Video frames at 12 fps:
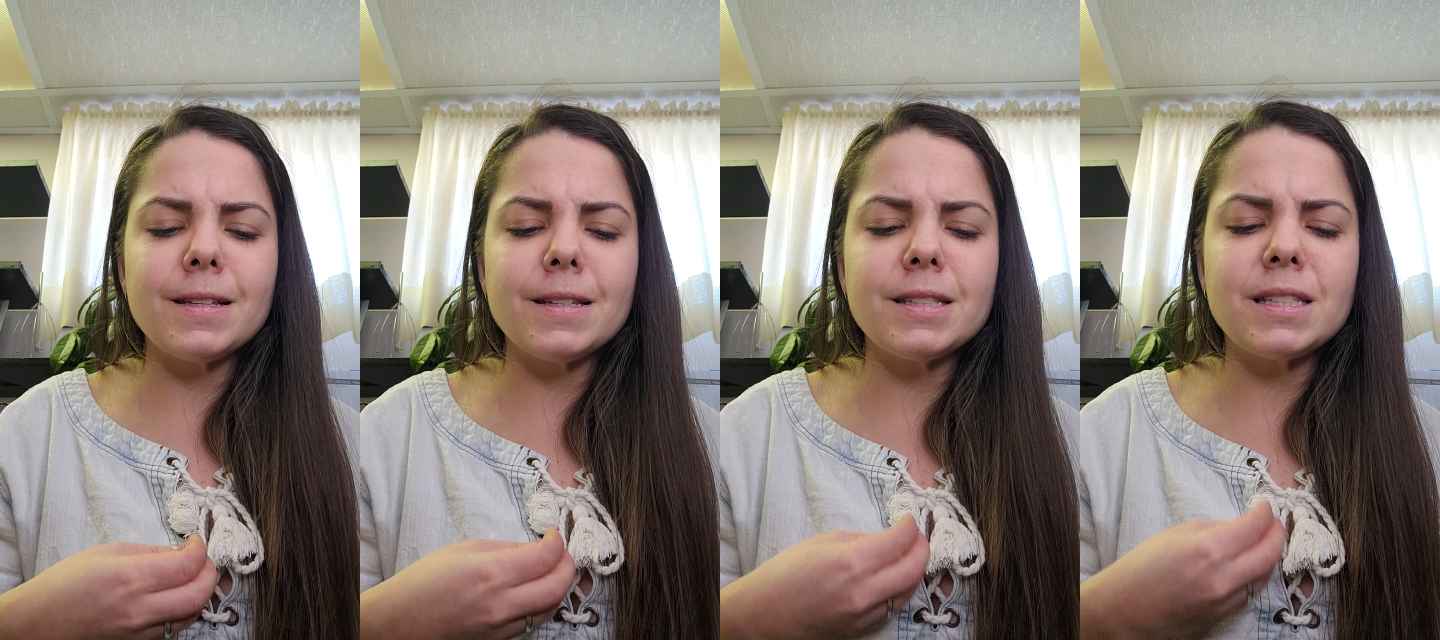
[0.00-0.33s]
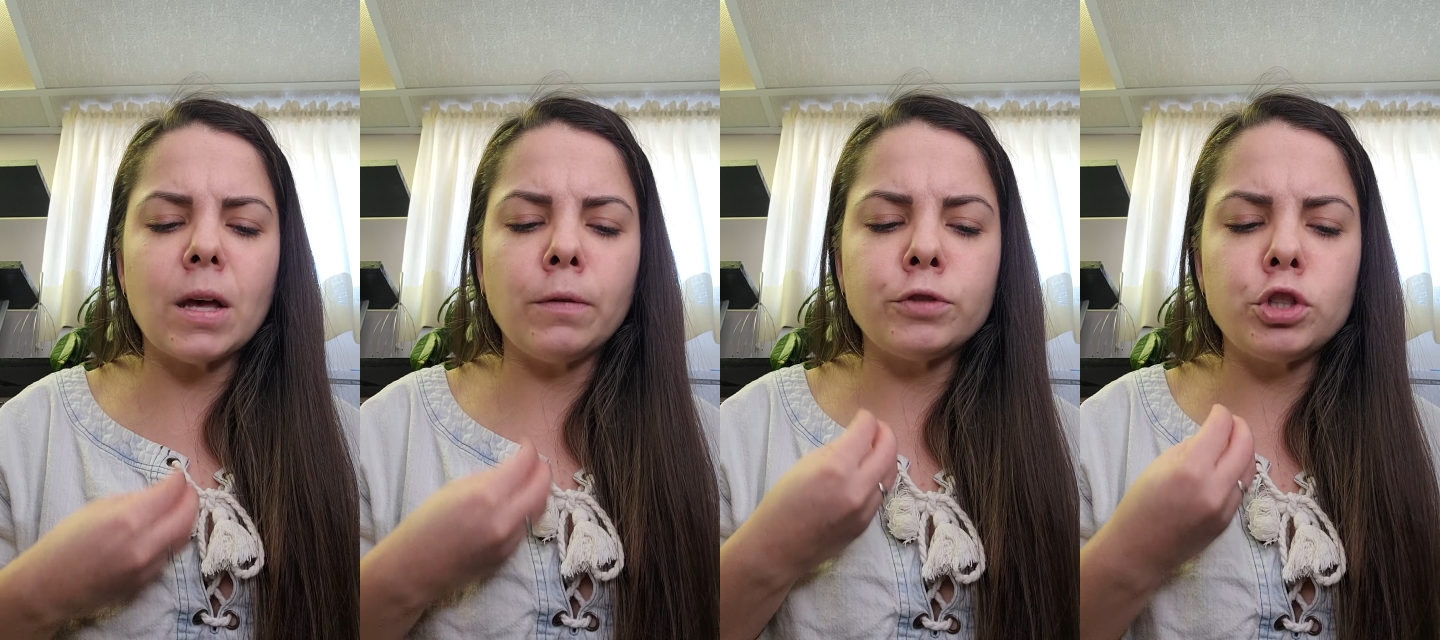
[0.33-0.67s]

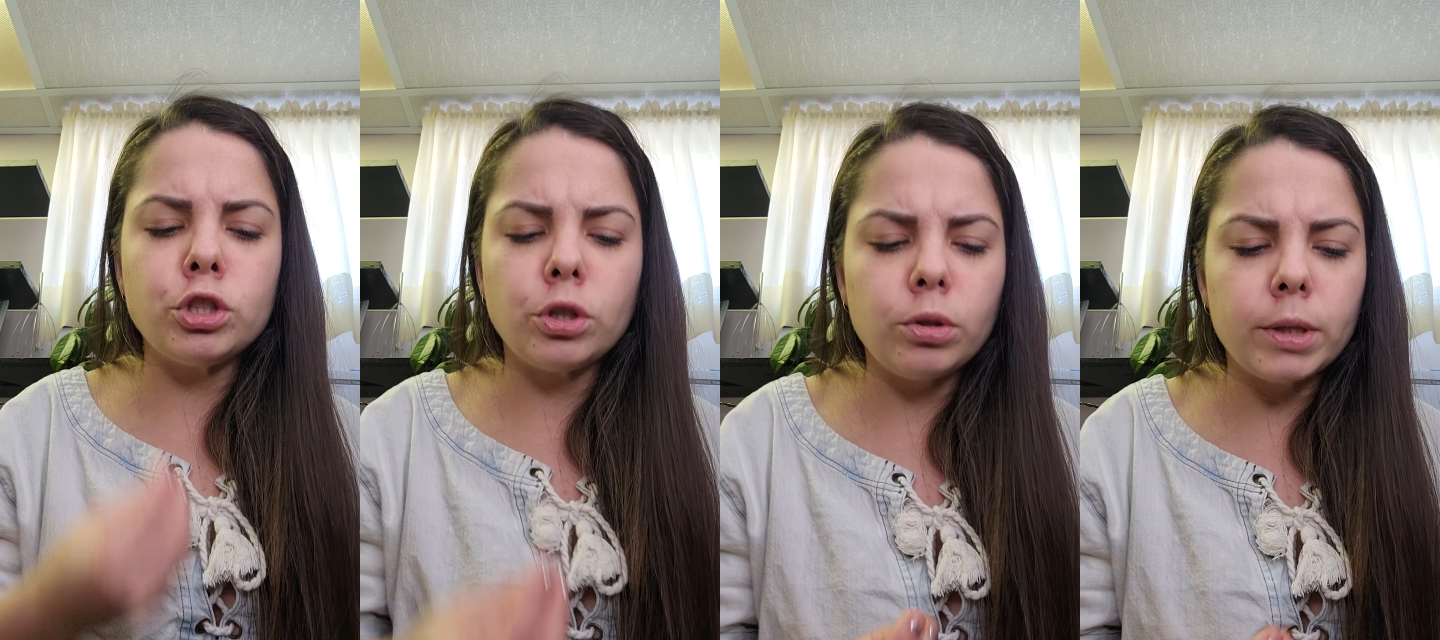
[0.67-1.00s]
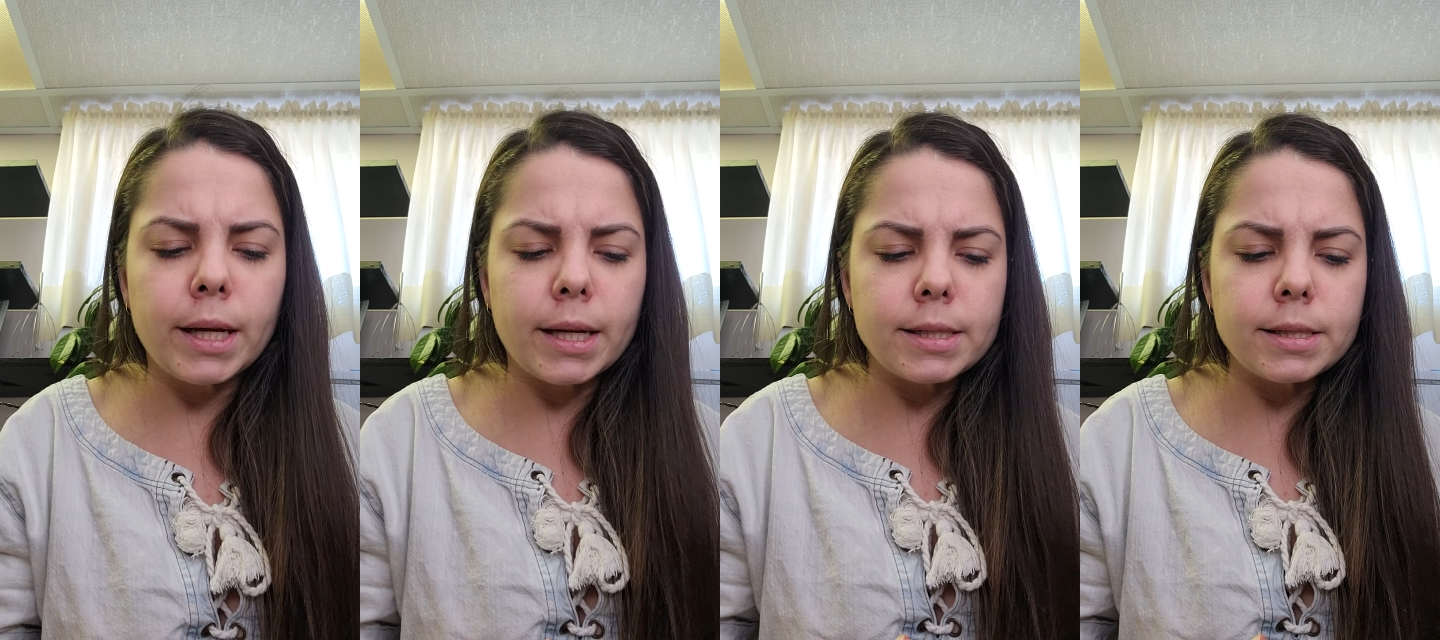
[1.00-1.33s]

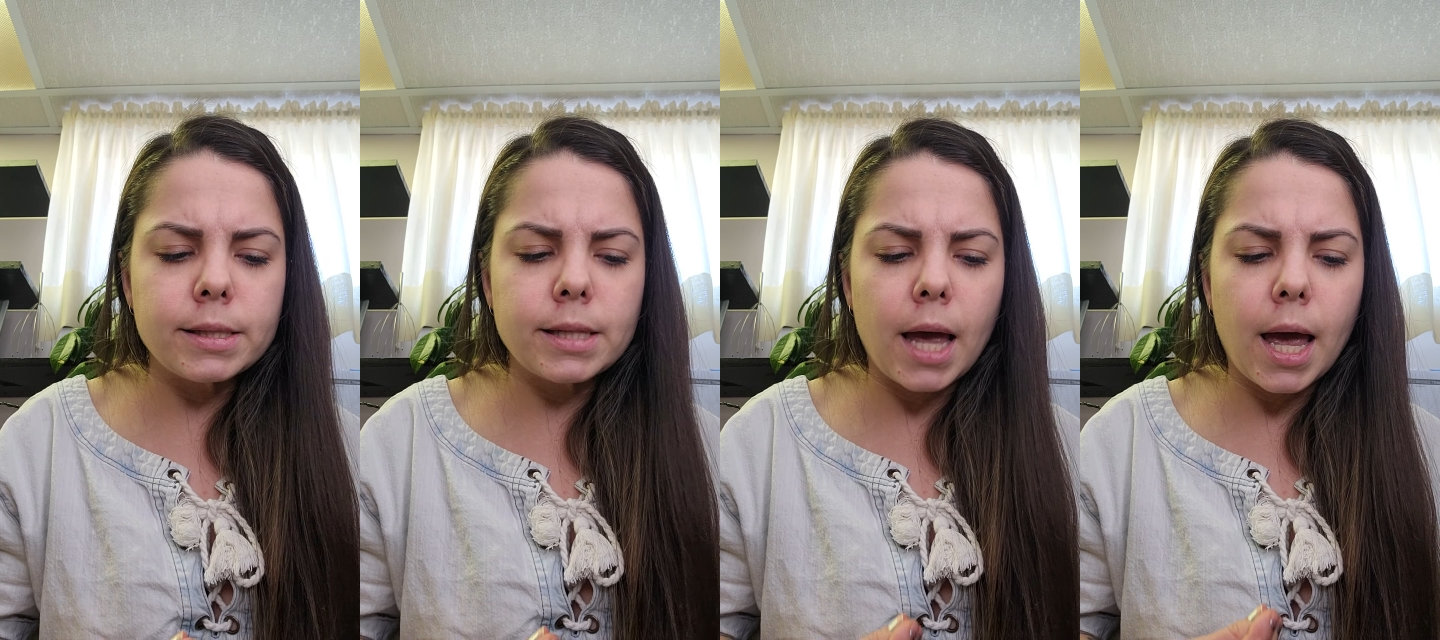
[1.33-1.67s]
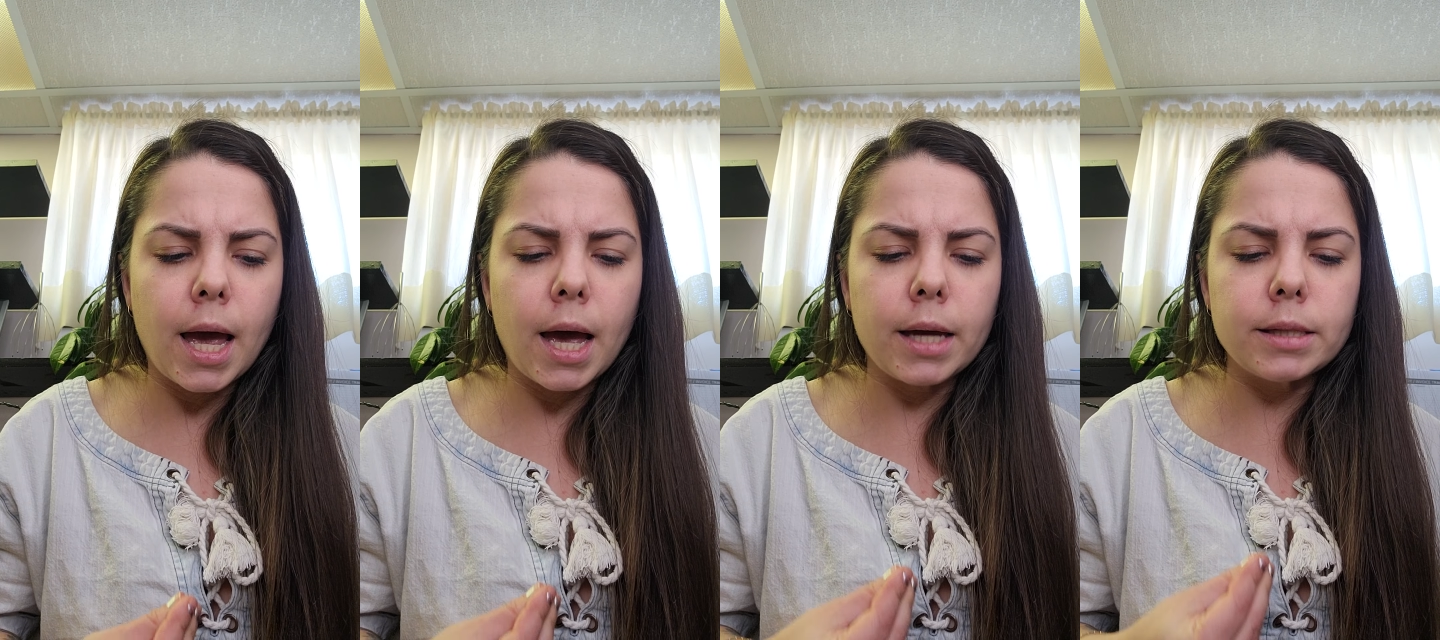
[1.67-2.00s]
self-sureness,
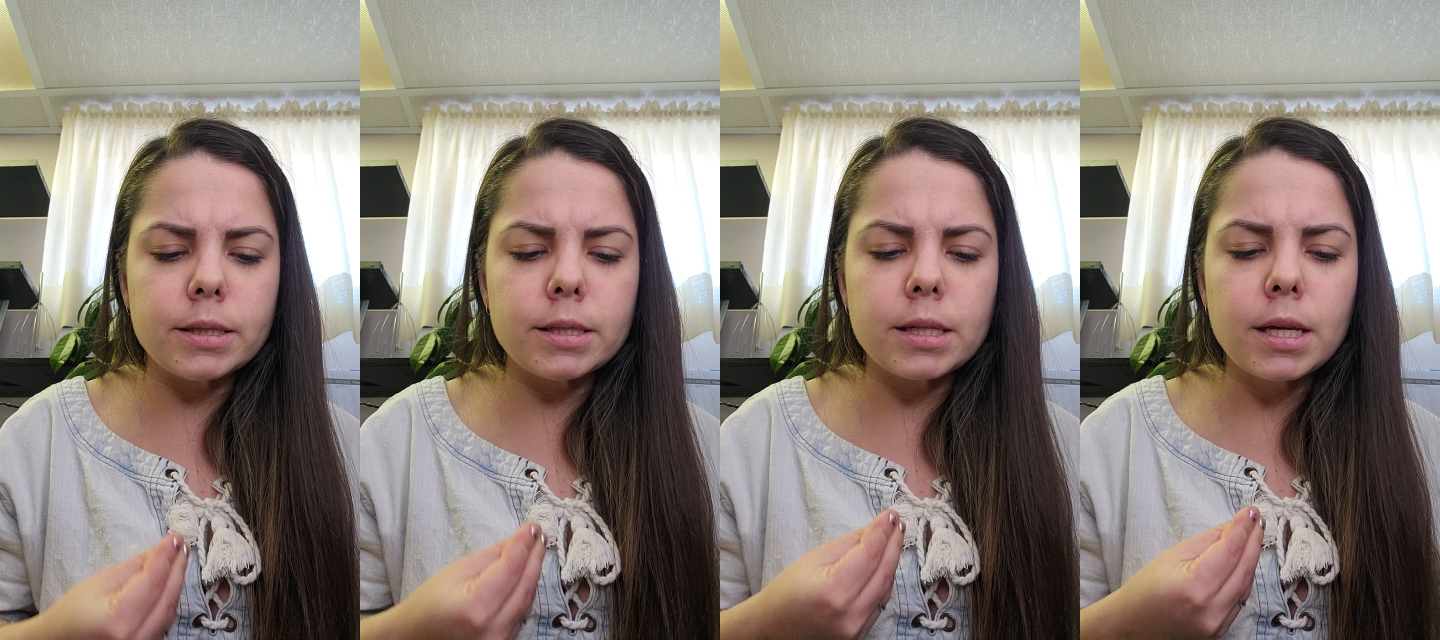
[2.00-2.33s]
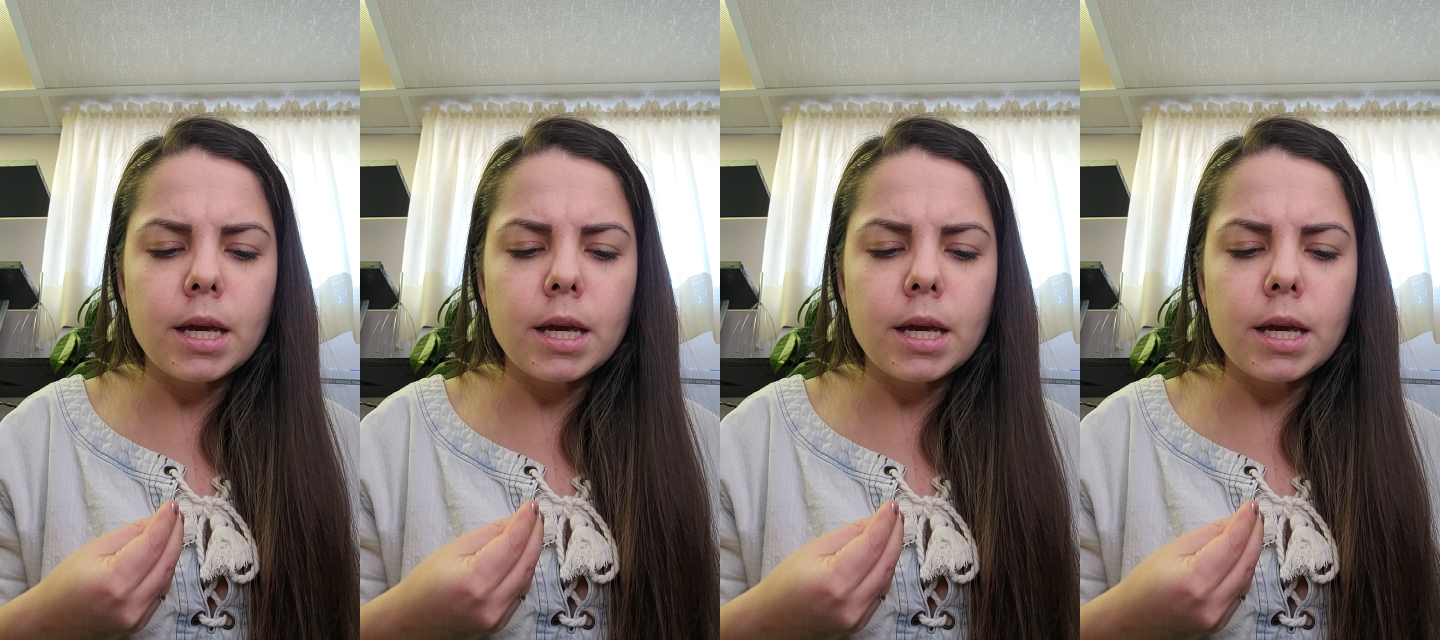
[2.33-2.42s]
and